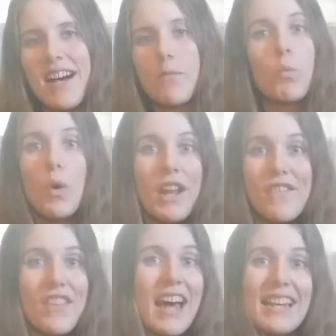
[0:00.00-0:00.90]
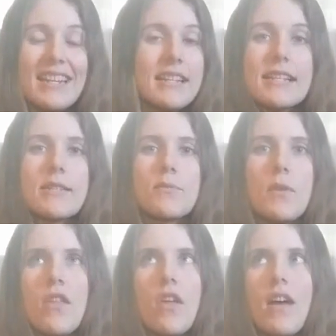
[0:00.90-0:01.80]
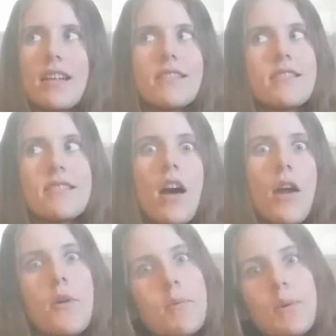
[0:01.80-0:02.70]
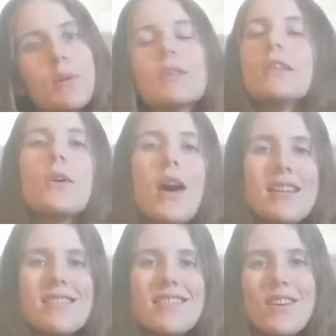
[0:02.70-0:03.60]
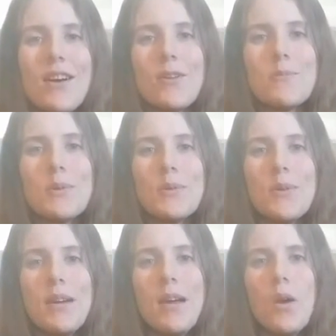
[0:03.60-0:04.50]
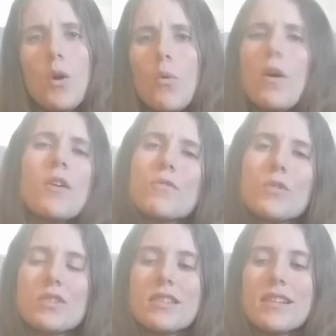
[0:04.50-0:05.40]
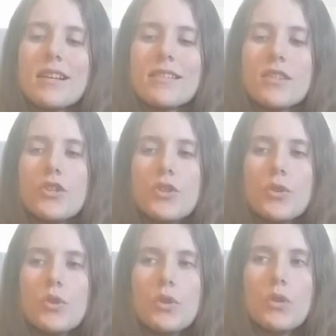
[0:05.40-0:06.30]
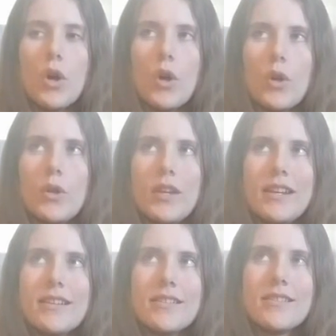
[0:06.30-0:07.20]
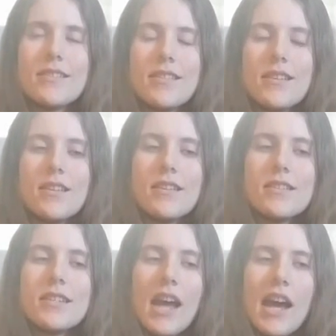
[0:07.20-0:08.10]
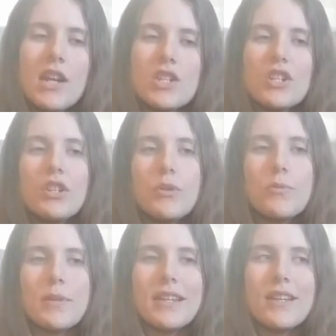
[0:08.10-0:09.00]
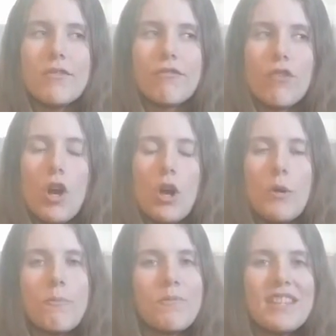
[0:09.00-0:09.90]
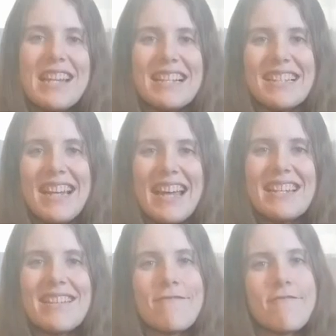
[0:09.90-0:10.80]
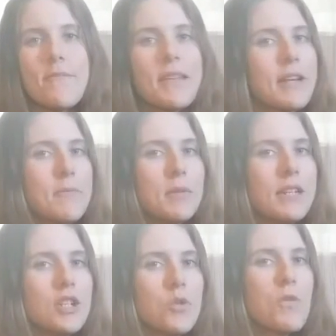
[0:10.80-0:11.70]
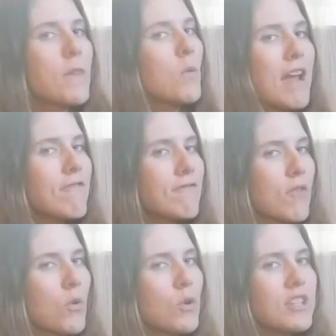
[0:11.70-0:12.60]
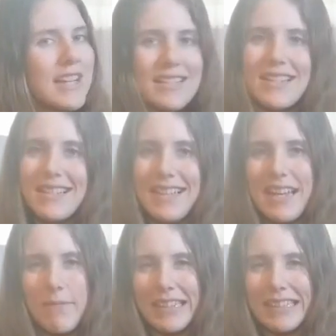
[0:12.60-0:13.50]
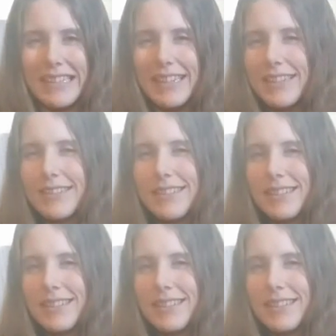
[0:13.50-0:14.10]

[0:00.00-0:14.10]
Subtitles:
Whatever that is, whether that's desirable or undesirable. What it forces us to do, though, is detach a little bit from the destination, from the completion. When the way forward doesn't seem clear,